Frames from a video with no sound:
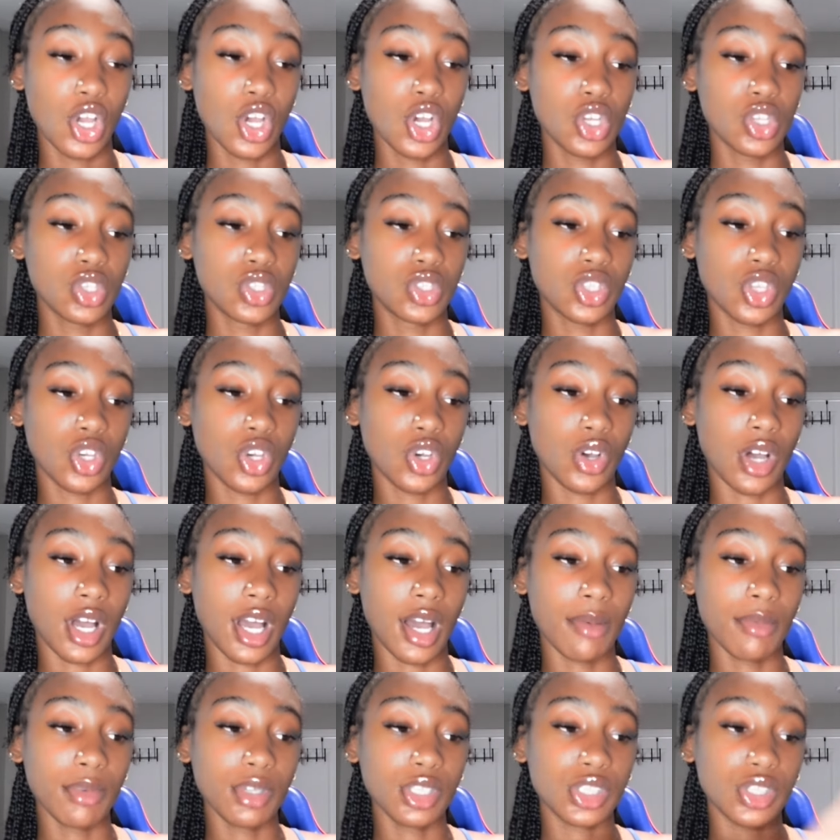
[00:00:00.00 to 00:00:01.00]
So
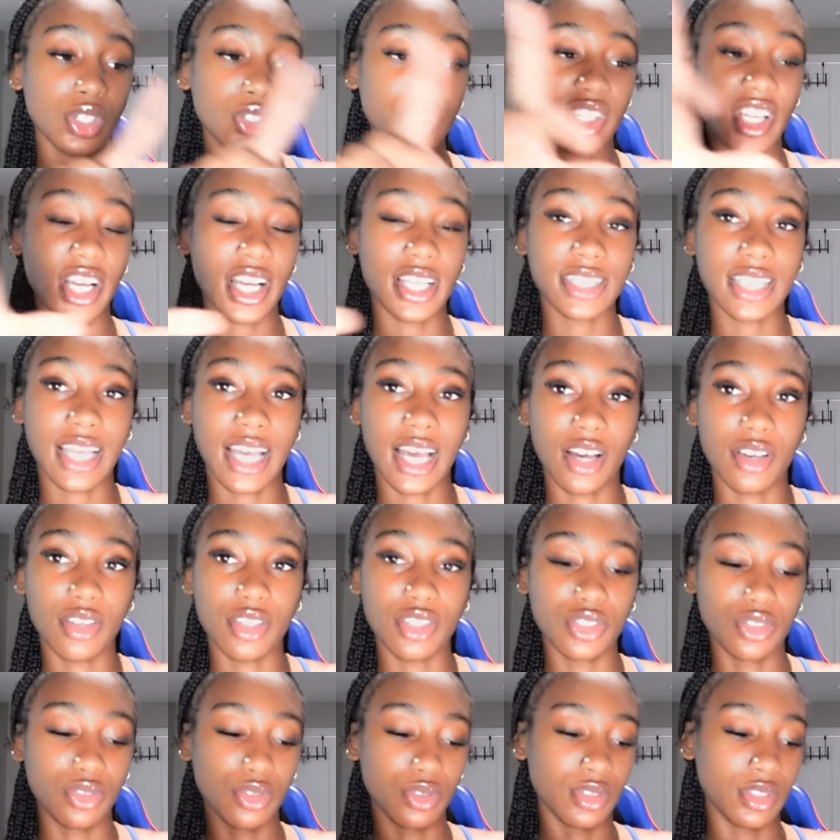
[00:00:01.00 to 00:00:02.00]
I'm going to show you guys how to
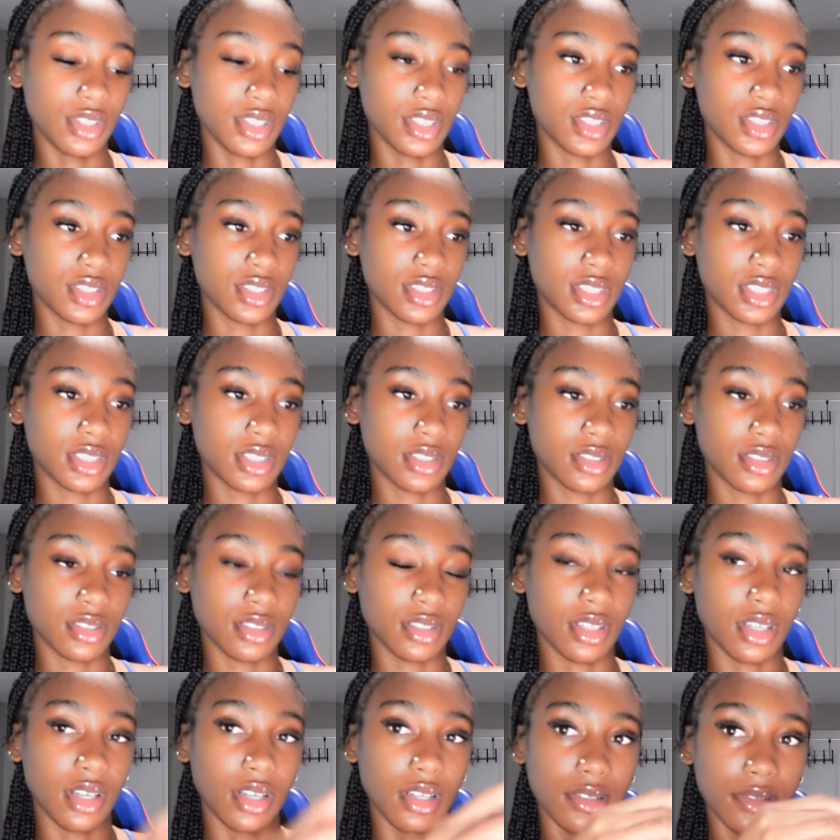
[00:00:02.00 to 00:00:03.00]
do this
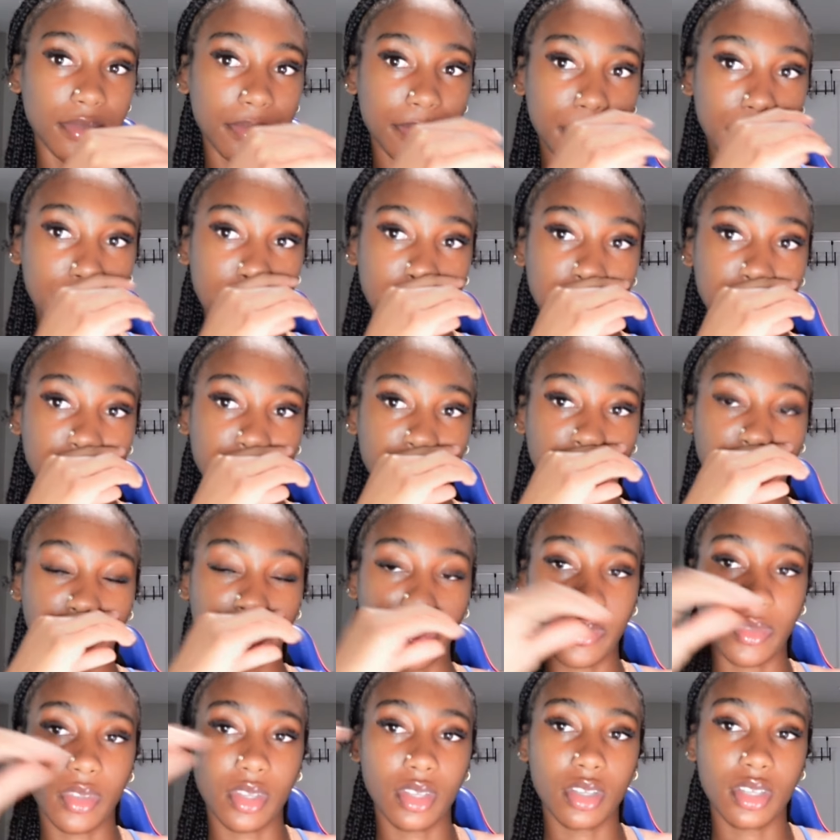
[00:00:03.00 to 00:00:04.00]
um,
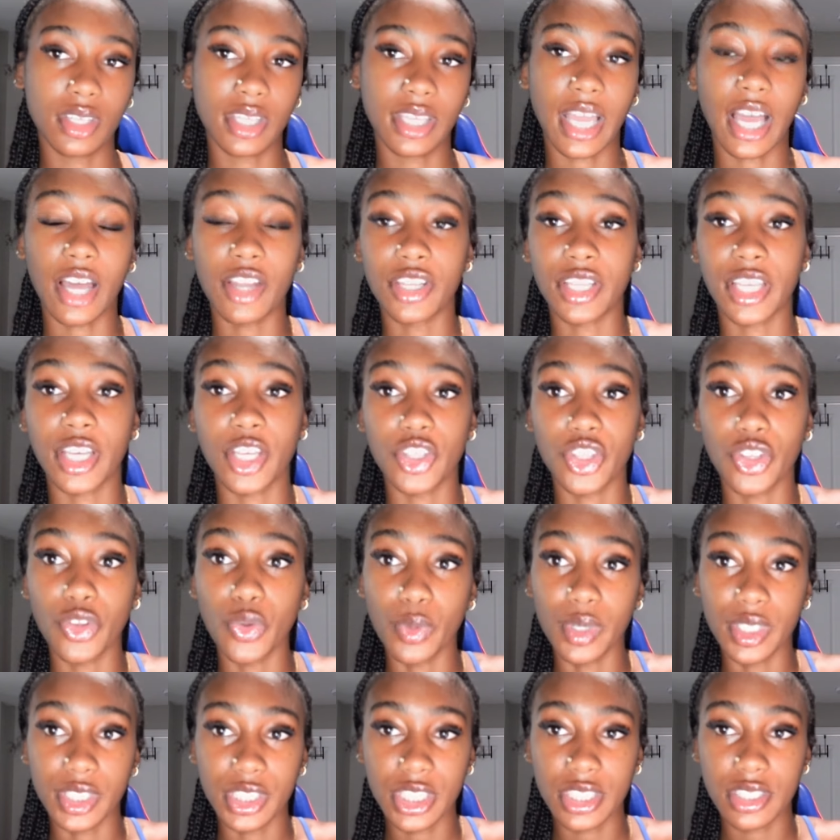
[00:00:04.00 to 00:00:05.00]
how to get the
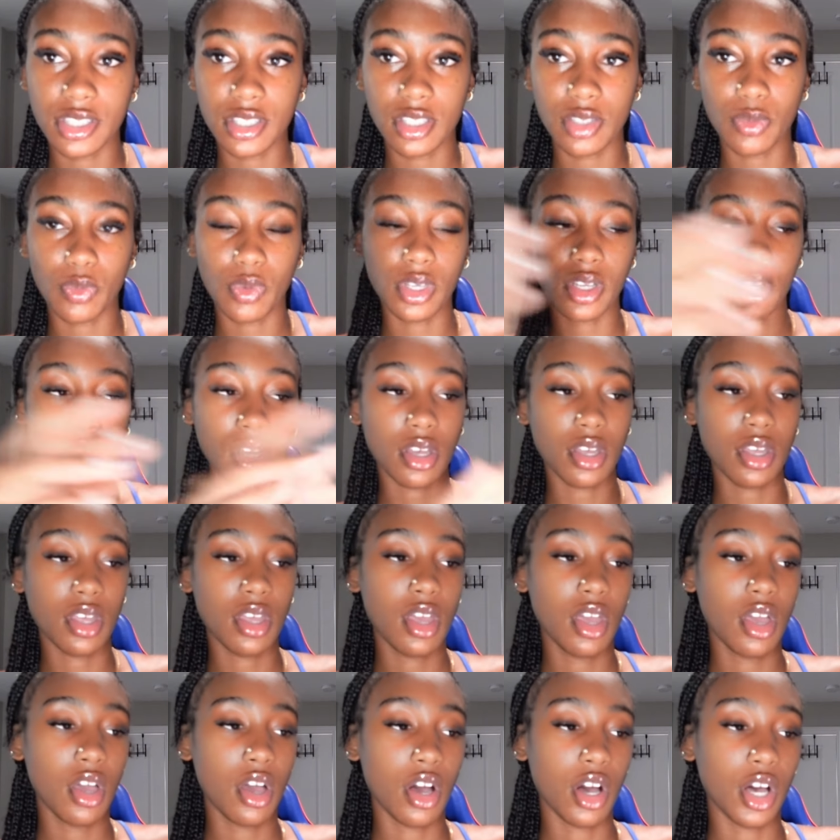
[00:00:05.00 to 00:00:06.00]
widgets and whatnot
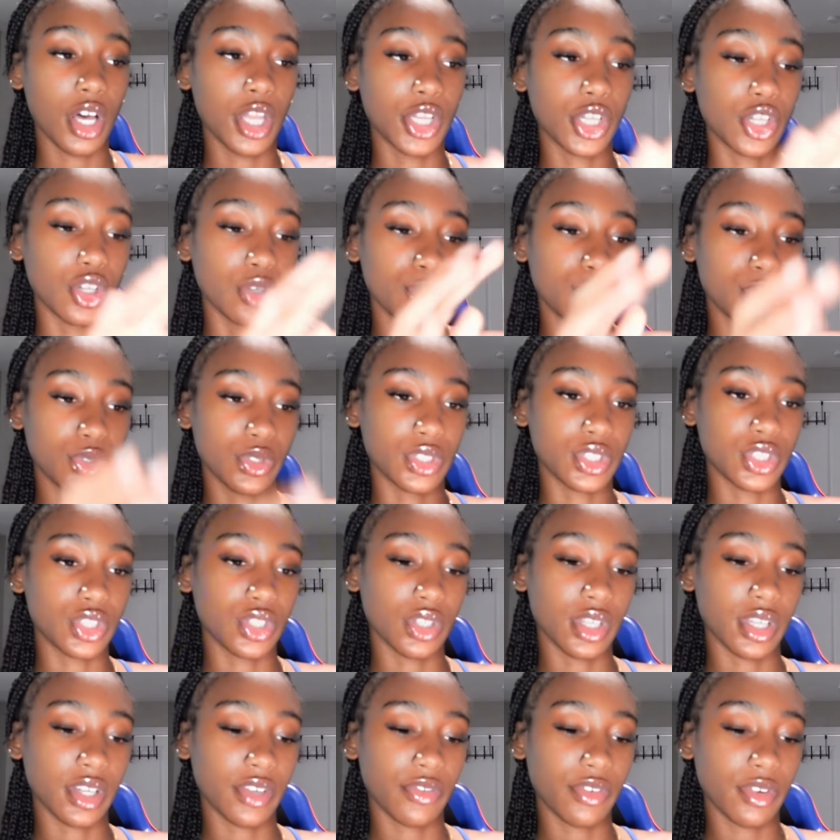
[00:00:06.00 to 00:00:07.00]
on your home screen. So
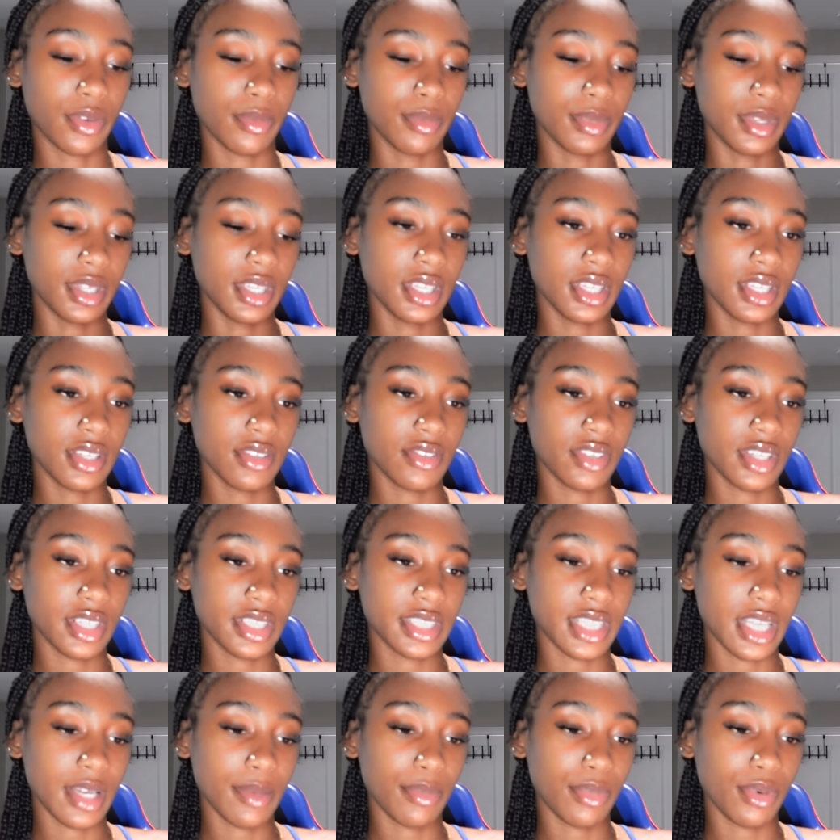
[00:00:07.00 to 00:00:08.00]
like for me, for
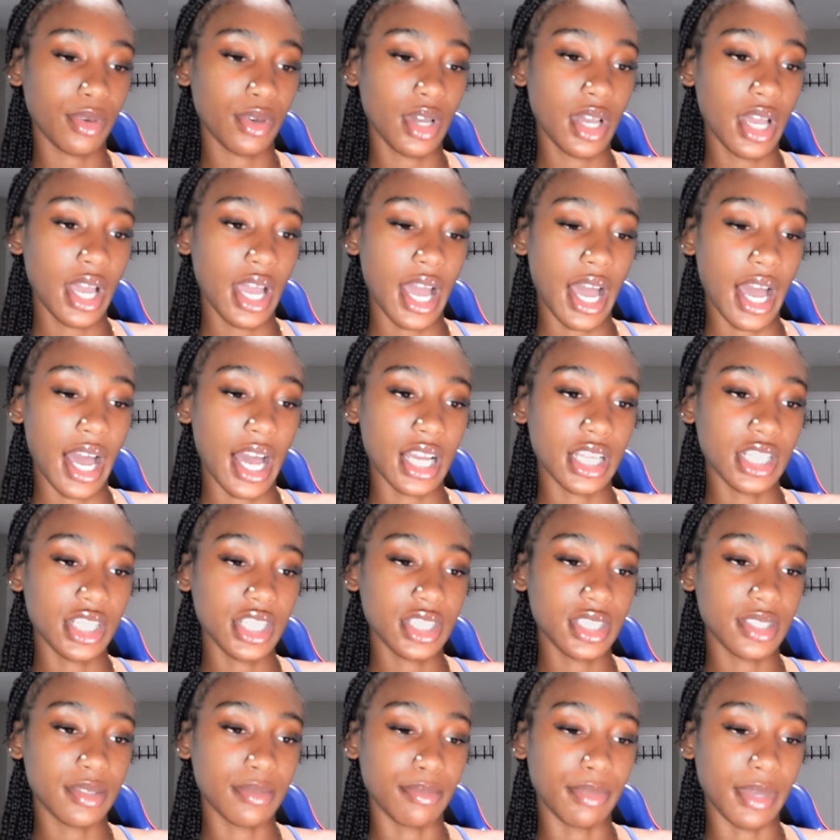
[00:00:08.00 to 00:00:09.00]
example, I
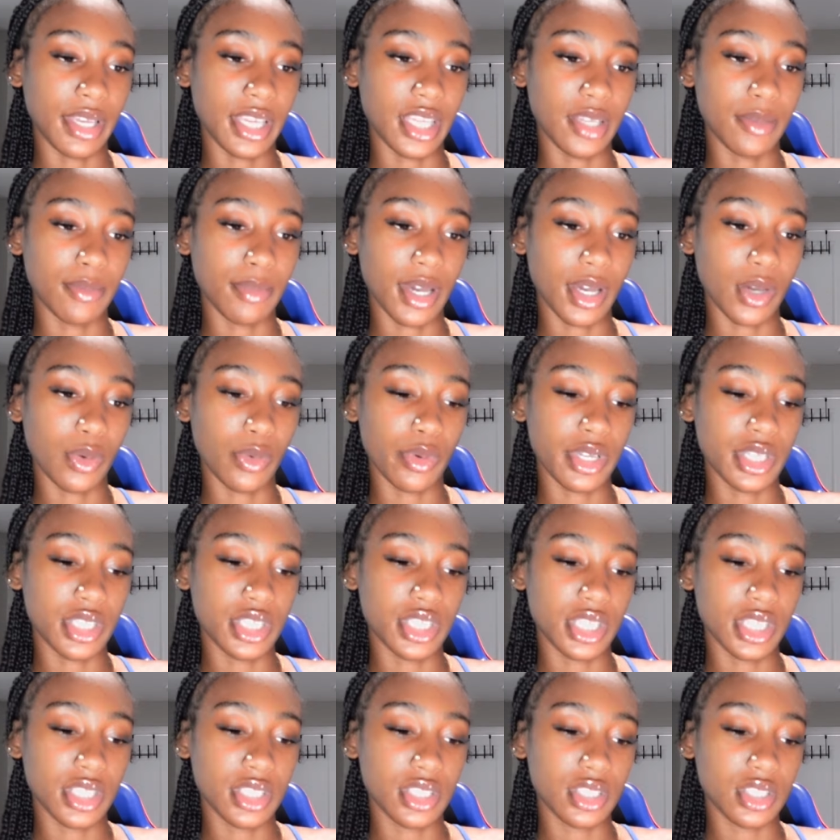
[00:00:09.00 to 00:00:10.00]
just made my
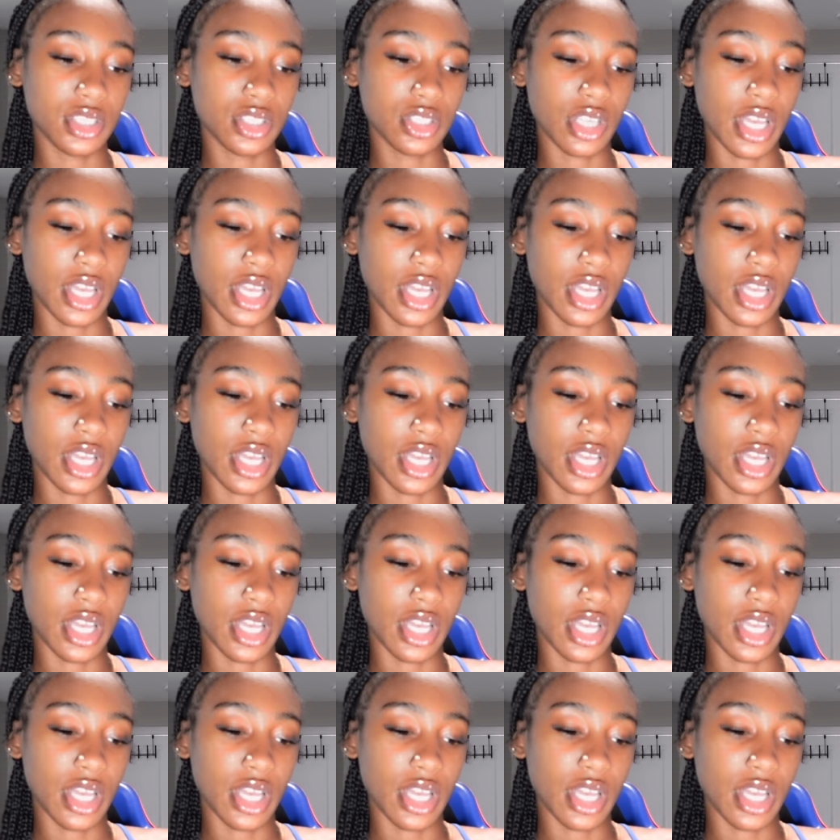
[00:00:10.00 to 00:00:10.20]
widgets.